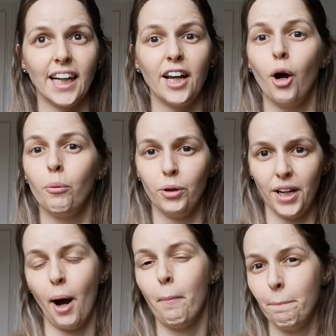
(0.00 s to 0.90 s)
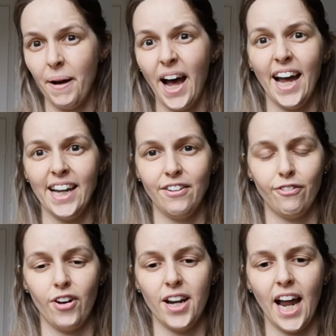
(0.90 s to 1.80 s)
and I would now pay
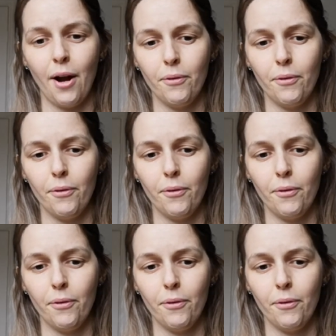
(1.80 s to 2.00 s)
for it now,